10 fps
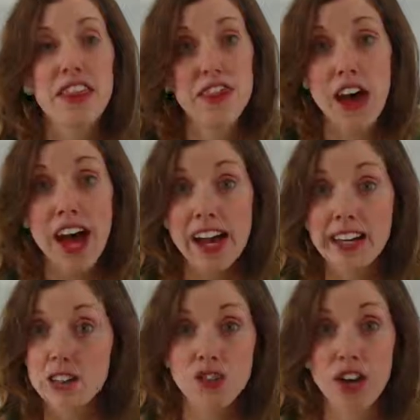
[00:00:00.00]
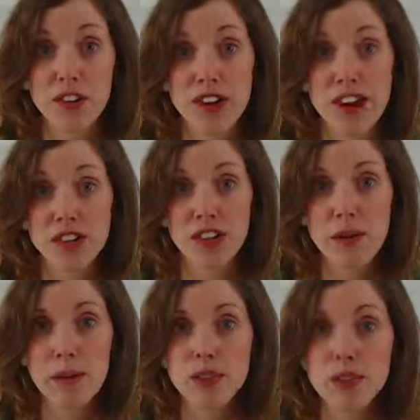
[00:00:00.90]
That is not a rational
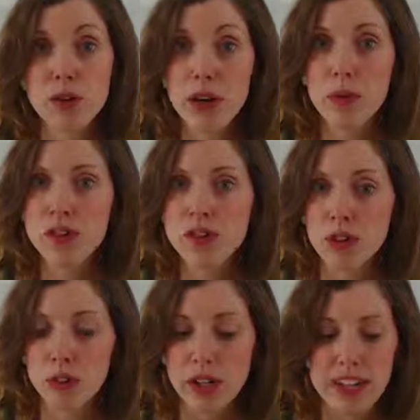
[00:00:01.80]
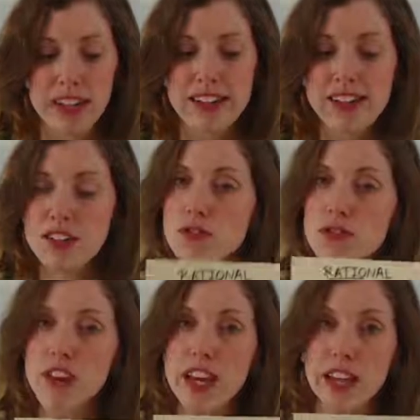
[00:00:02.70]
number. So what do? That doesn't
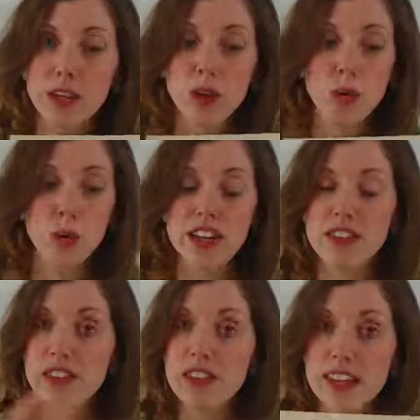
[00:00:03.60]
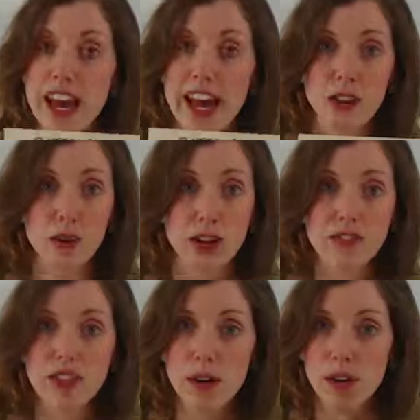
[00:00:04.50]
fit within this category
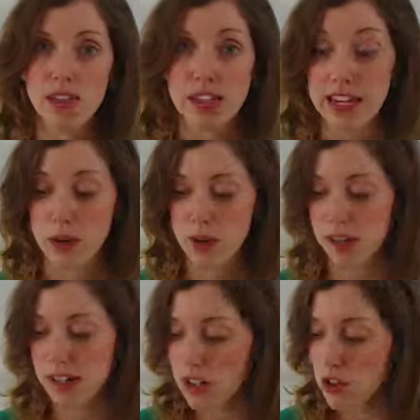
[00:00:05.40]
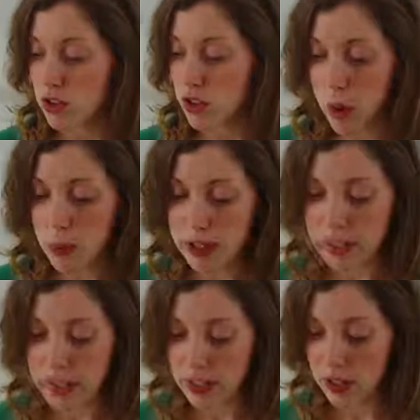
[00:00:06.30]
of numbers anywhere. So what
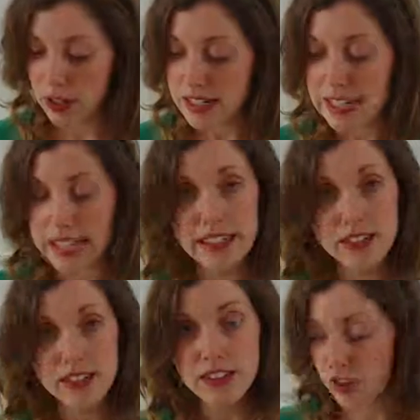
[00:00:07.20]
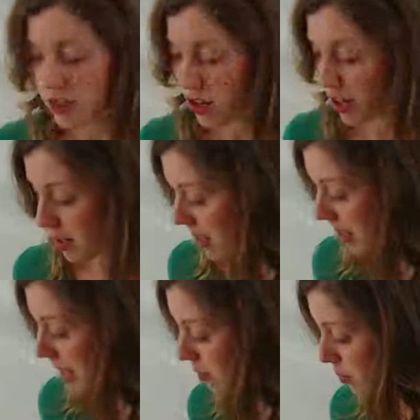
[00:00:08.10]
we need is another term,
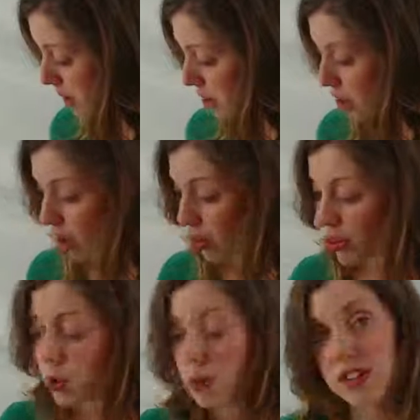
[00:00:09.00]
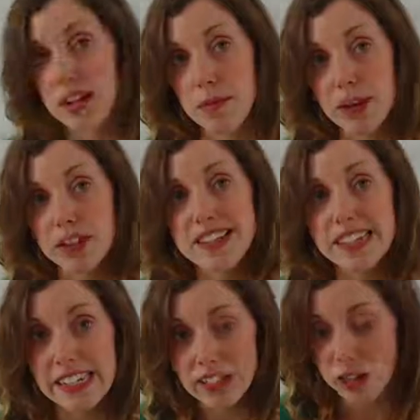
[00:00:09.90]
and we're going to call those numbers
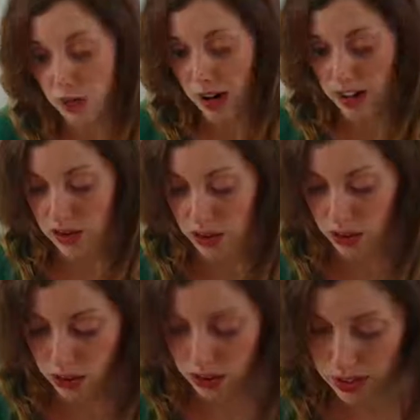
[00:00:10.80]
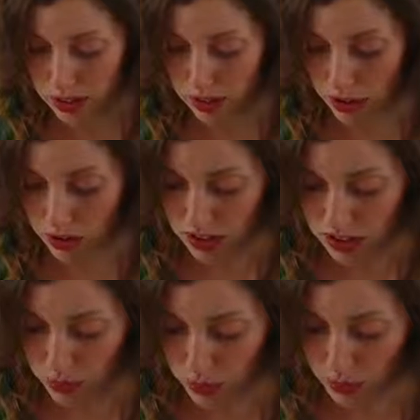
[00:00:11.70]
irrational numbers.
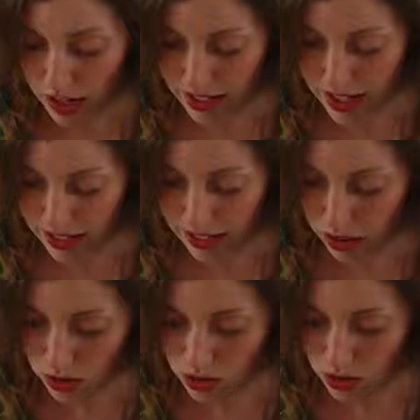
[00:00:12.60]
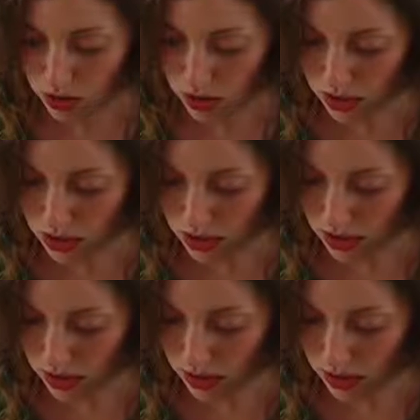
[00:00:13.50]
And I will write that here so that you can see